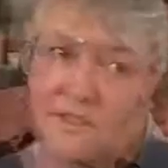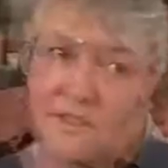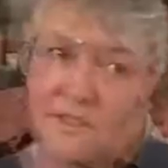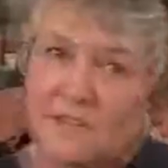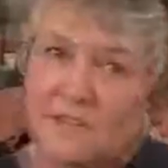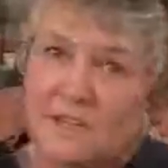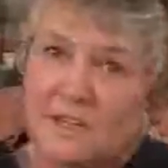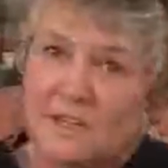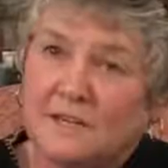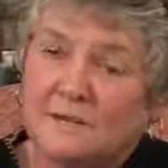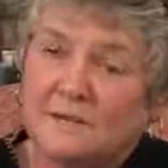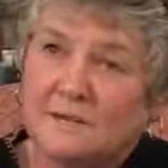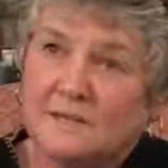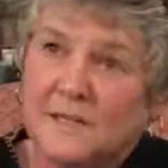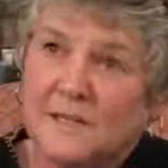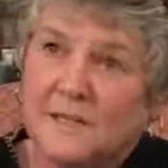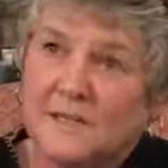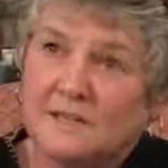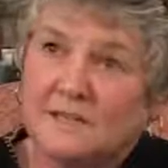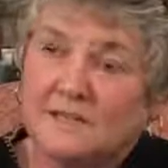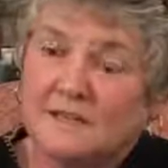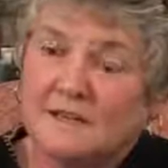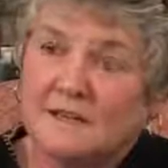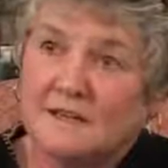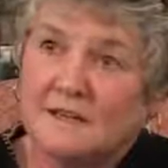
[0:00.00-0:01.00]
She keeps
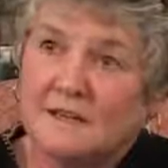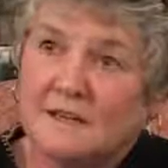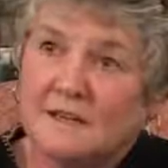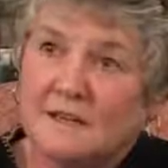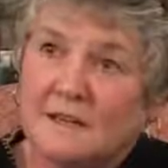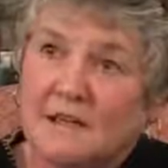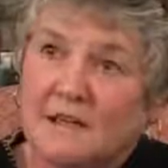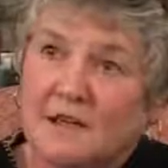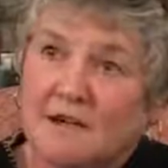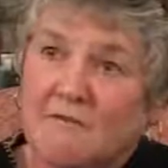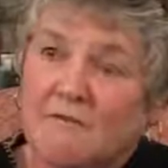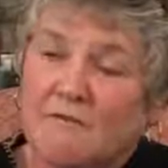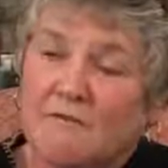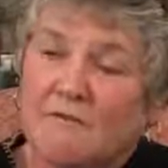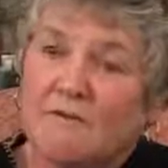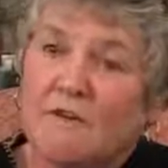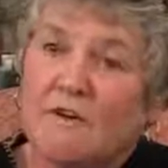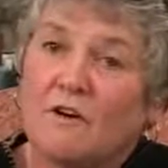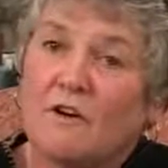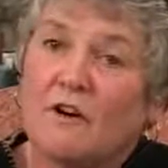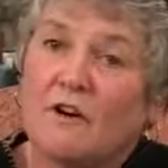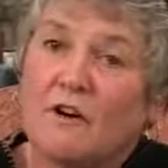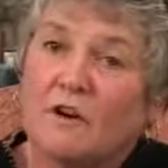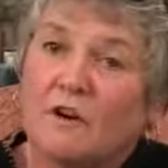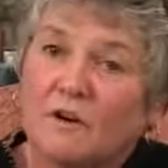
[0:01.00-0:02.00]
asking how
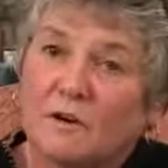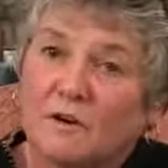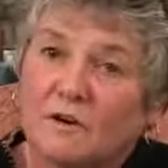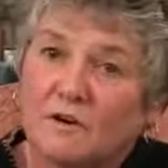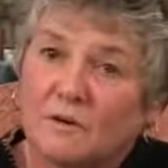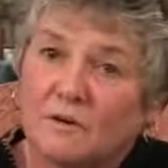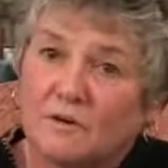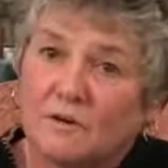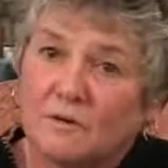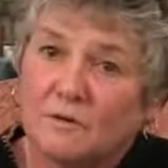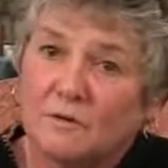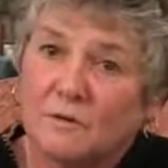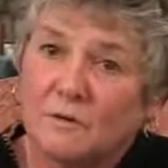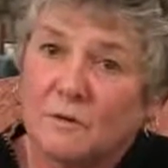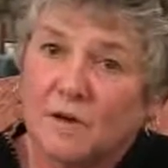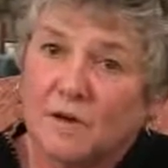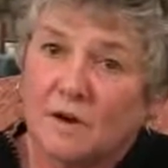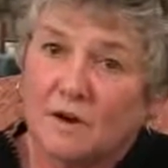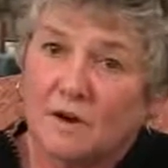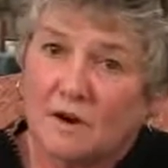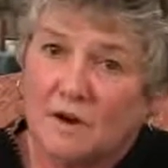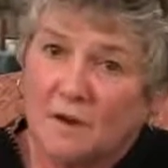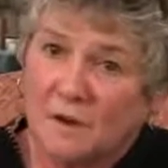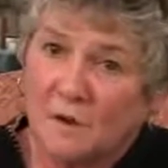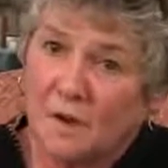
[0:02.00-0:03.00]
far we
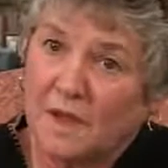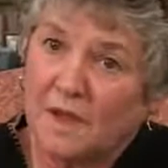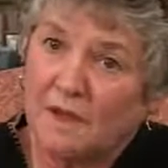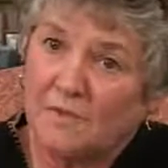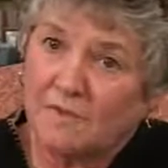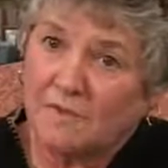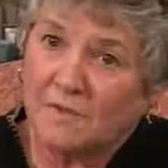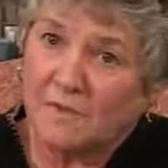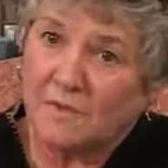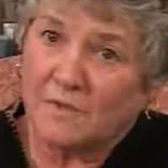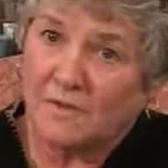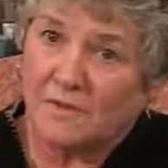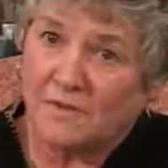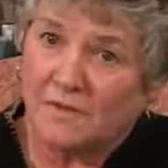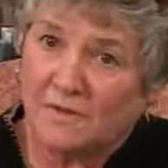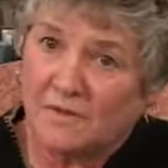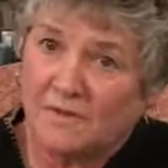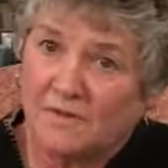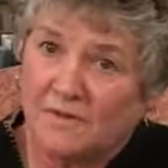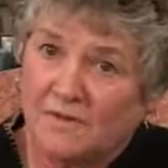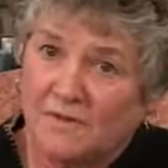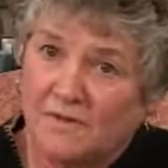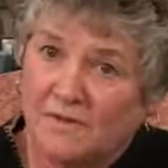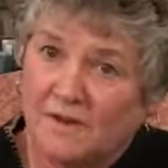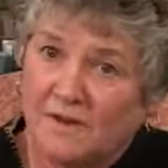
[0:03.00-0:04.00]
are away from her.
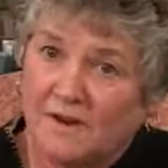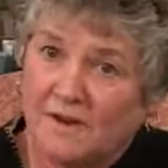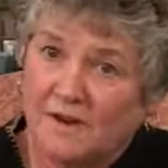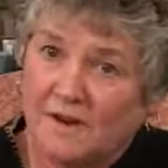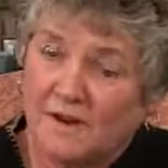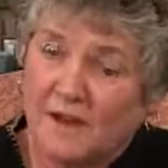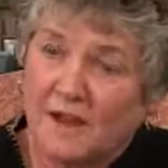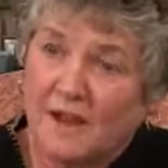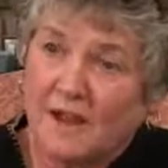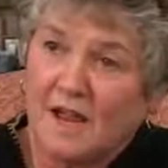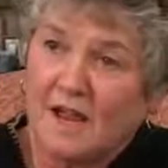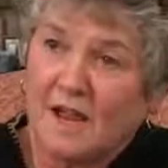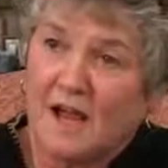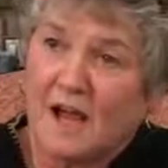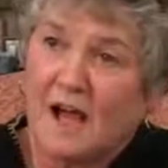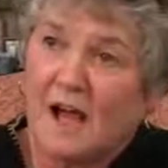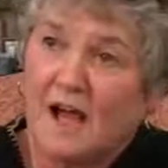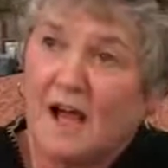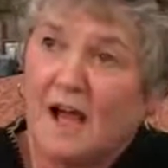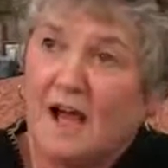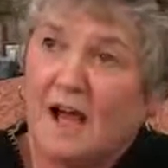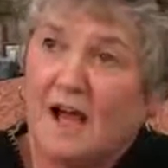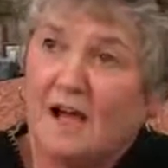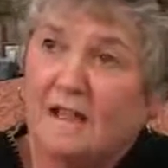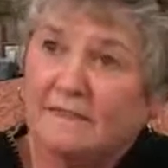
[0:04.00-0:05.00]

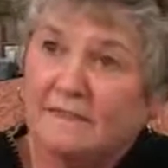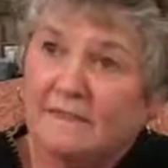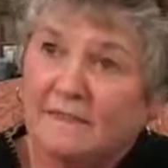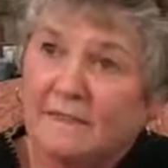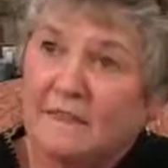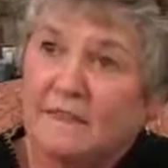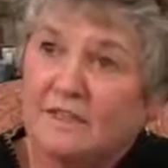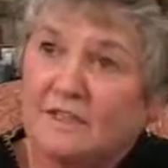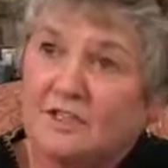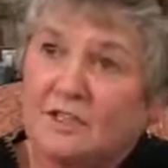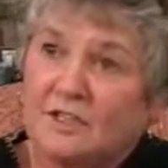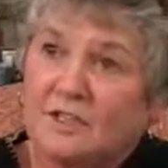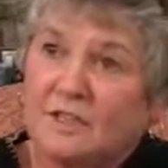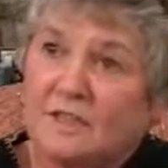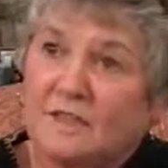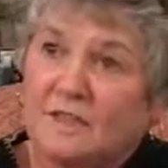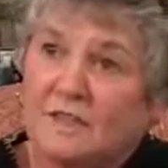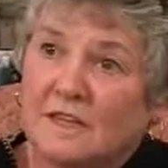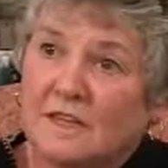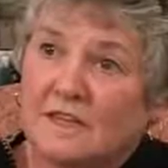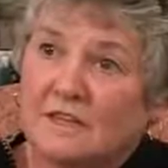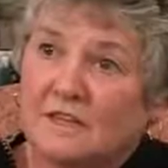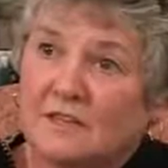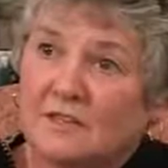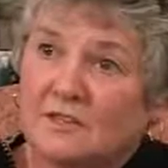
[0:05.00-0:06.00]
I think she
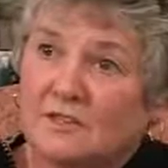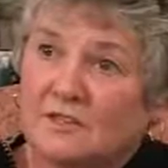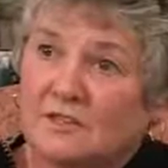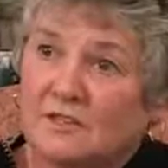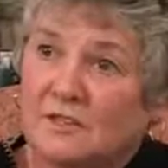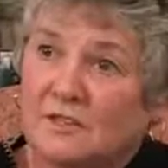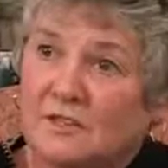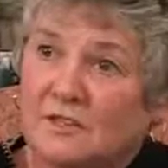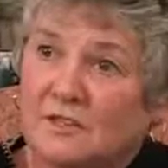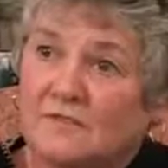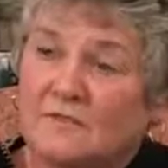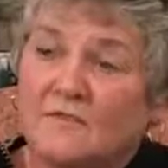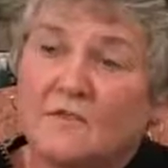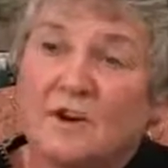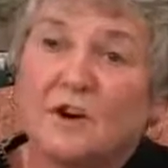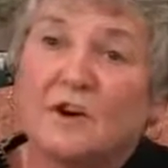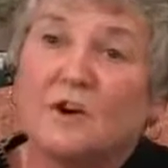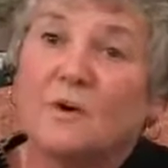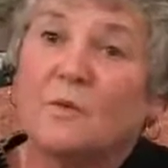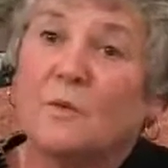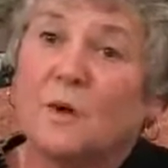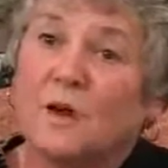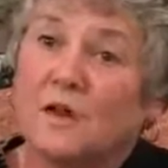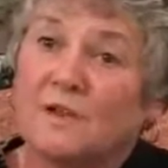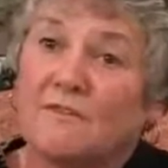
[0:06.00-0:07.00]
thinks she's far
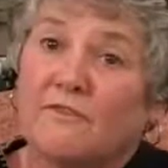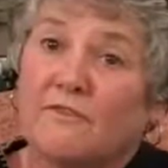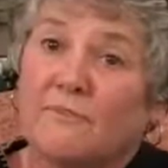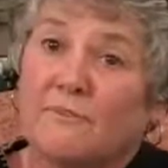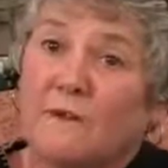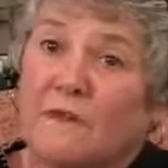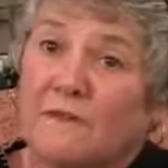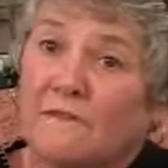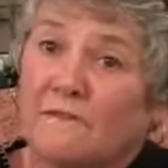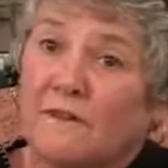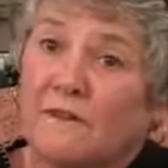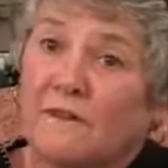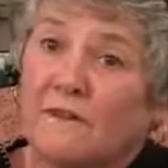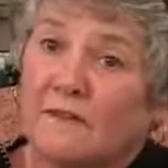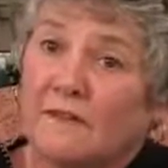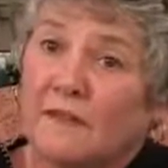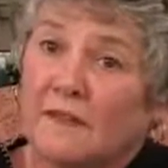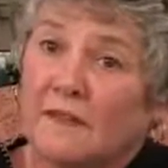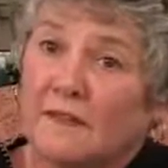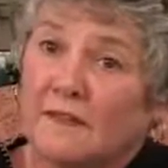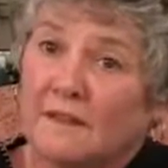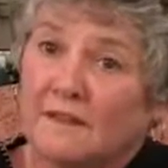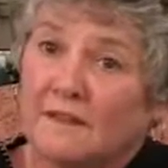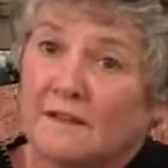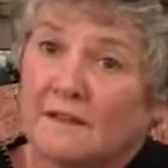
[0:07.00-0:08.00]
away from
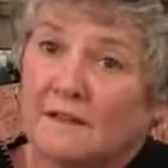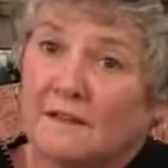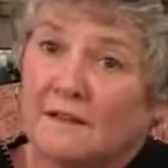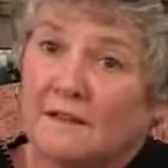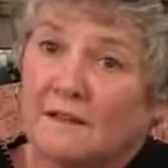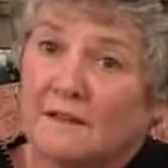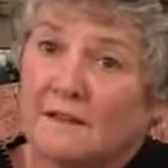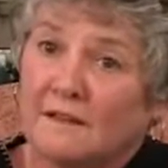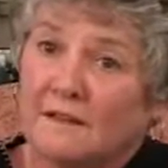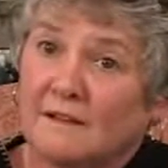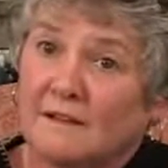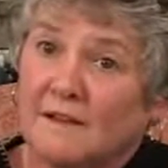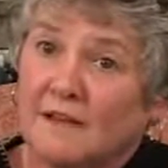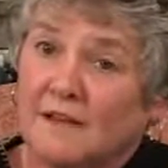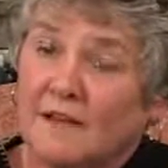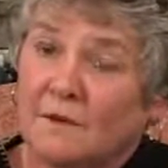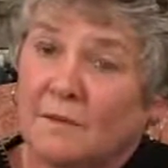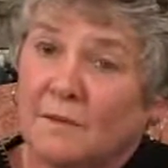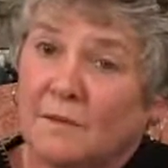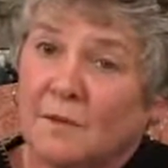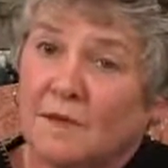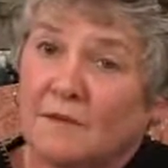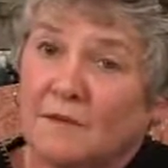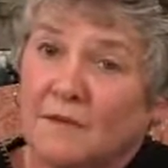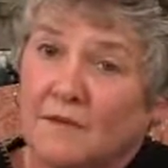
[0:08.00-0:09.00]
everything,
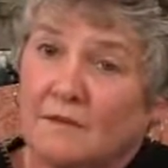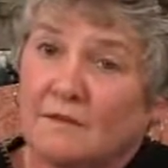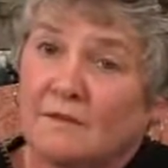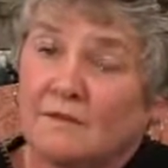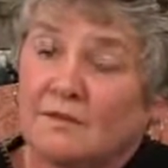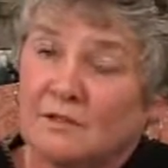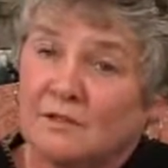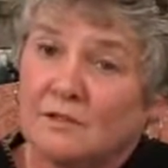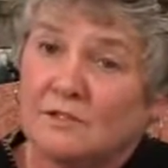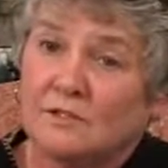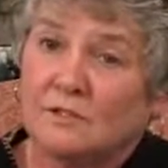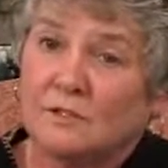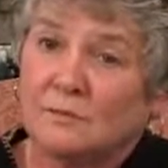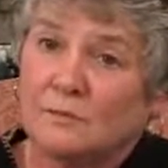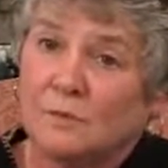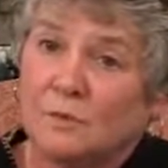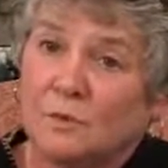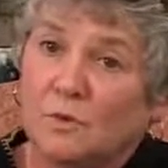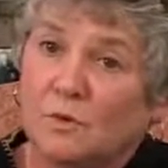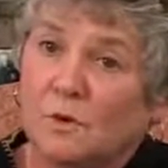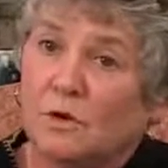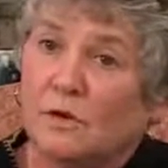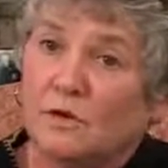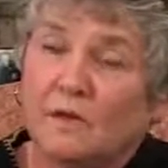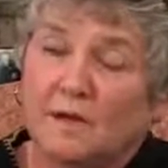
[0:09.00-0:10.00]
and we tell her she's in
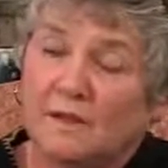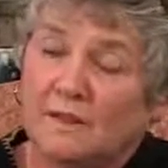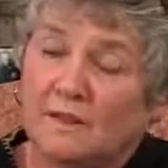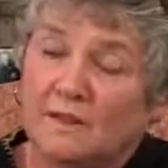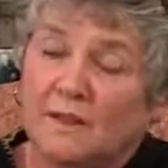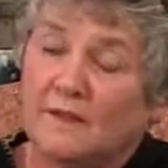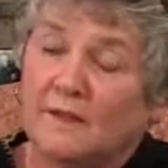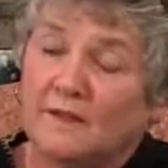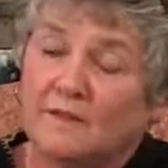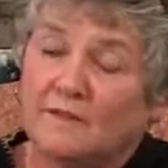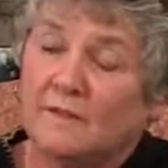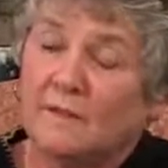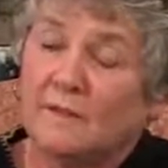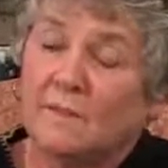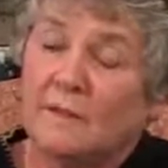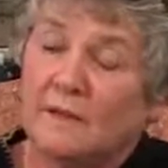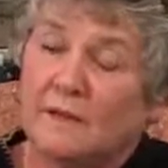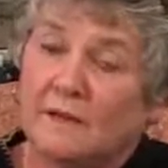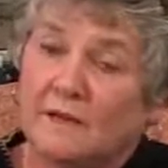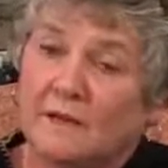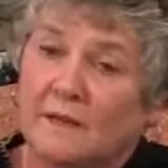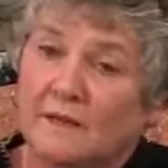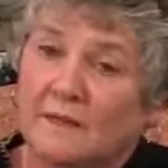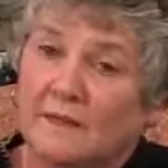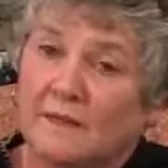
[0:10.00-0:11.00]
Portland and that doesn't
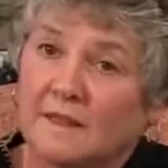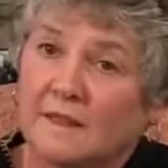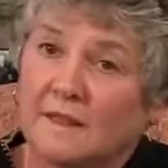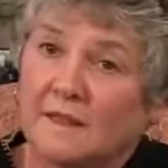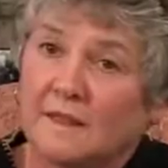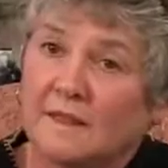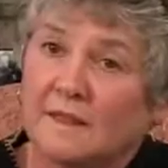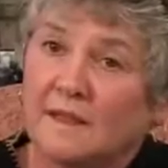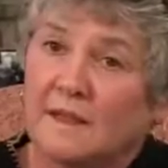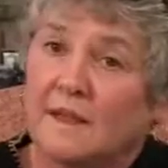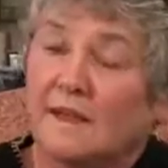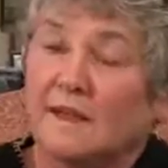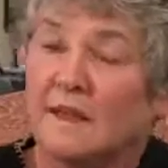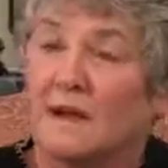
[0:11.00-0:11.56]
mean anything.